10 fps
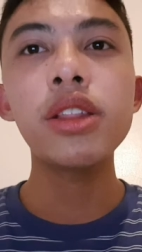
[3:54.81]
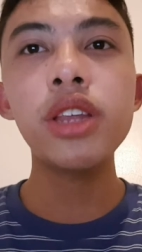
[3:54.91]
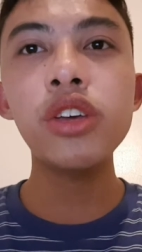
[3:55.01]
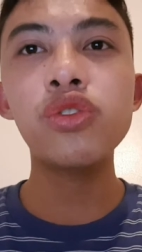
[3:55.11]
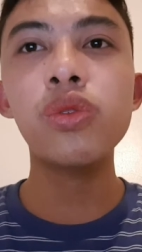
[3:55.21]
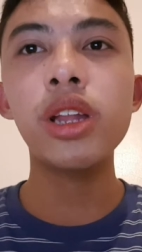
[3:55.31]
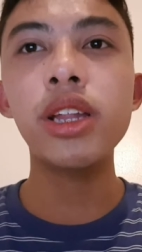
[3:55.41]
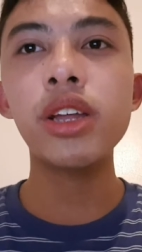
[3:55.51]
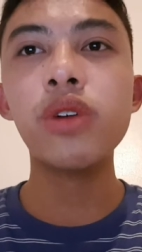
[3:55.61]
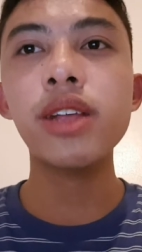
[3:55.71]
tissue
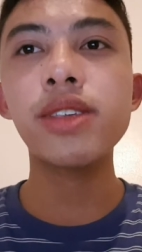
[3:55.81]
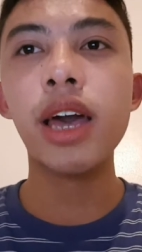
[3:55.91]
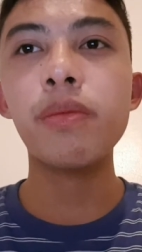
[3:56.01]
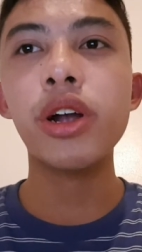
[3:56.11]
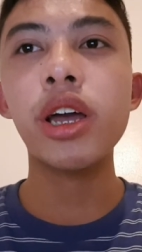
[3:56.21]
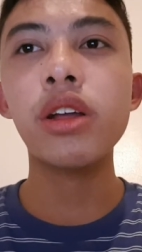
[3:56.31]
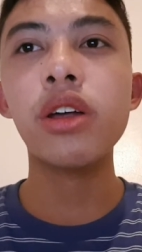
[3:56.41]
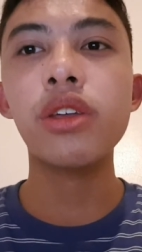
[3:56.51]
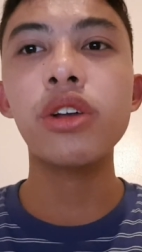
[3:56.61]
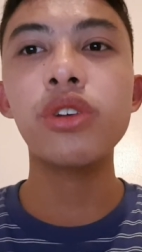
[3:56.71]
leading to Alzheimer and
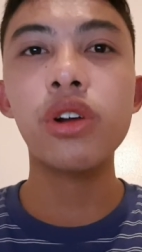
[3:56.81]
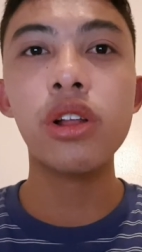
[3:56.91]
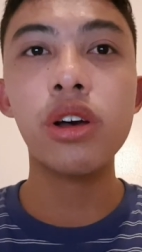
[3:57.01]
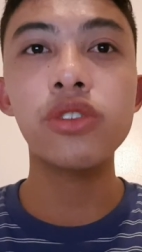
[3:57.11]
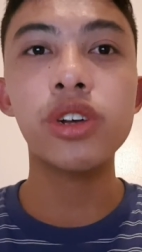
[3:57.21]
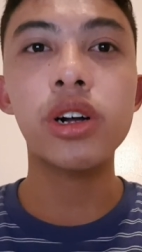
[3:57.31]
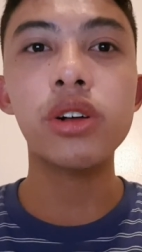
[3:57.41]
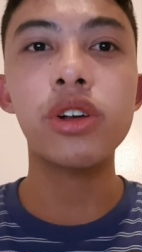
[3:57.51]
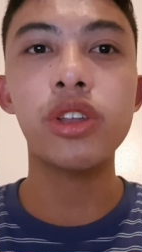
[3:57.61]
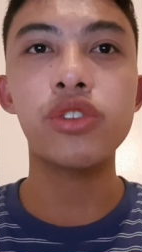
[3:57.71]
other neurological
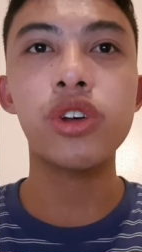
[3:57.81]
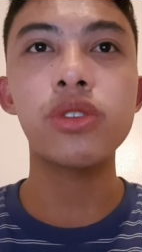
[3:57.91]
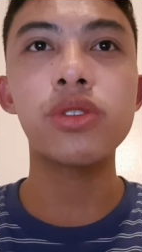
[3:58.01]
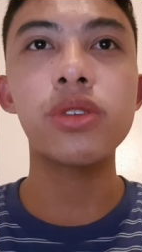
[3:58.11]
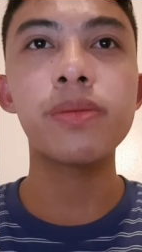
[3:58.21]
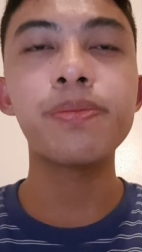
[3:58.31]
conditions.